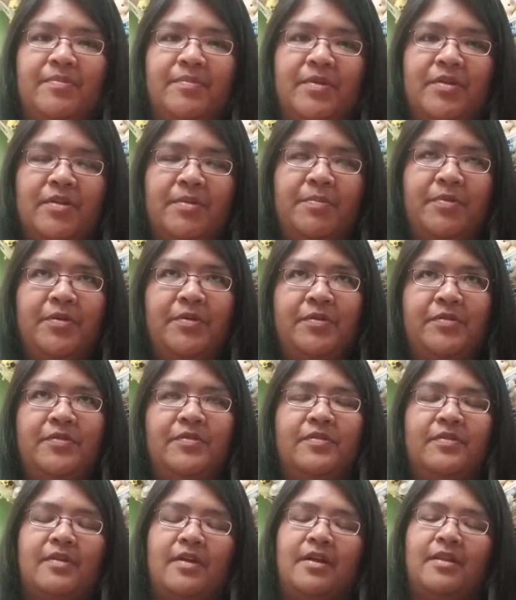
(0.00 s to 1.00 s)
gonna
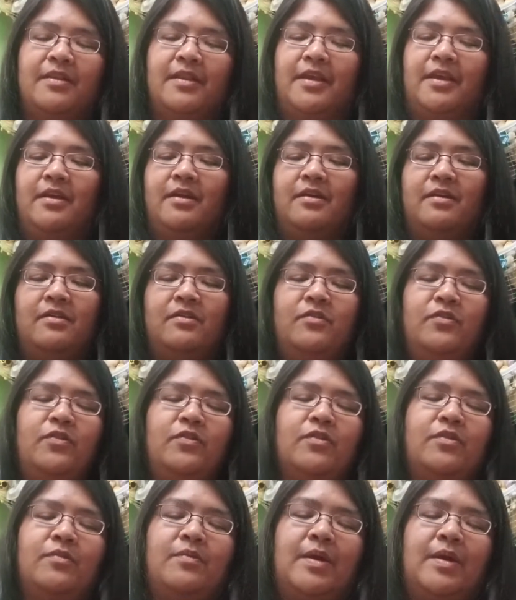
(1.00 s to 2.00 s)
post a link to
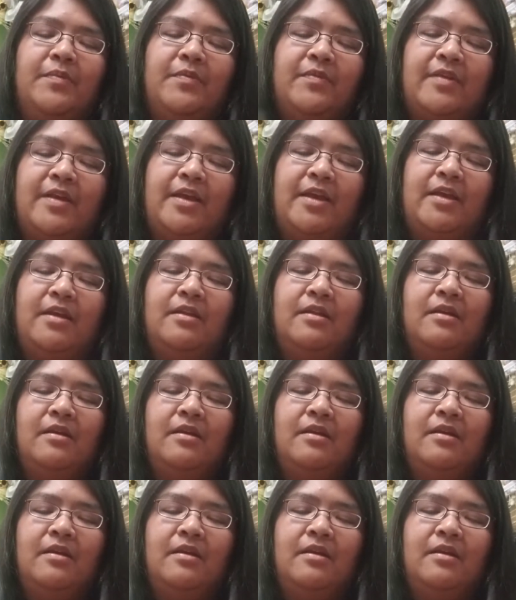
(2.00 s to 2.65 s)
their website